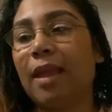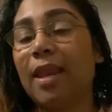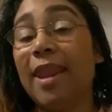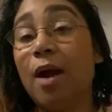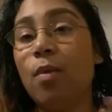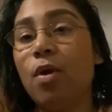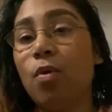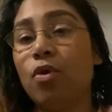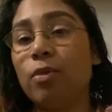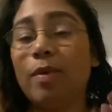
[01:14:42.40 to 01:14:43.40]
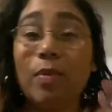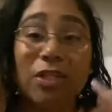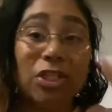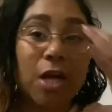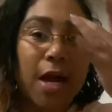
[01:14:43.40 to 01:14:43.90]
not with oil, but with
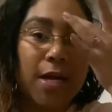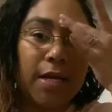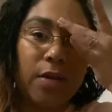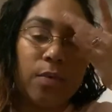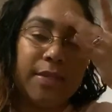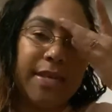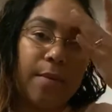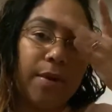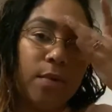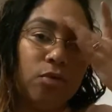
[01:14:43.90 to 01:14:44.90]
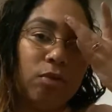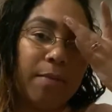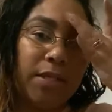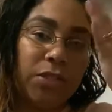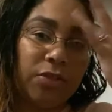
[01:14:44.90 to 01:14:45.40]
chocolate one time when I was doing my
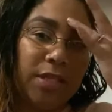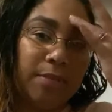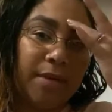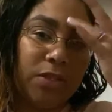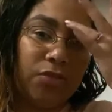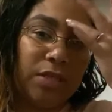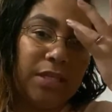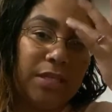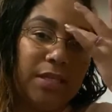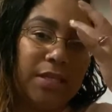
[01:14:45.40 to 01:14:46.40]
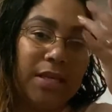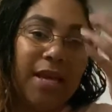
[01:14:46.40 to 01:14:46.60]
treats,